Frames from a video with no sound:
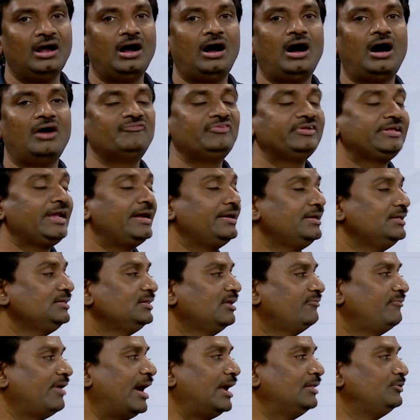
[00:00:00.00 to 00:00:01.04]
After getting
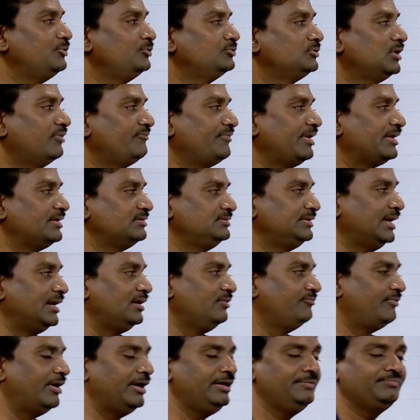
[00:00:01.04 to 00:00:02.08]
the values of x
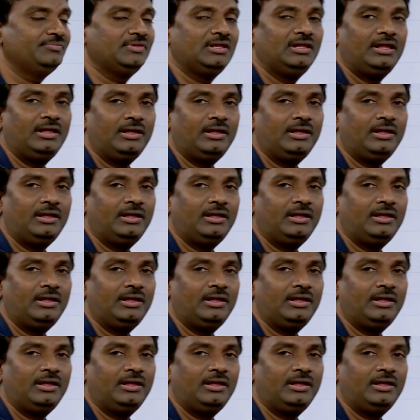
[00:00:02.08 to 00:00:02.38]
and y,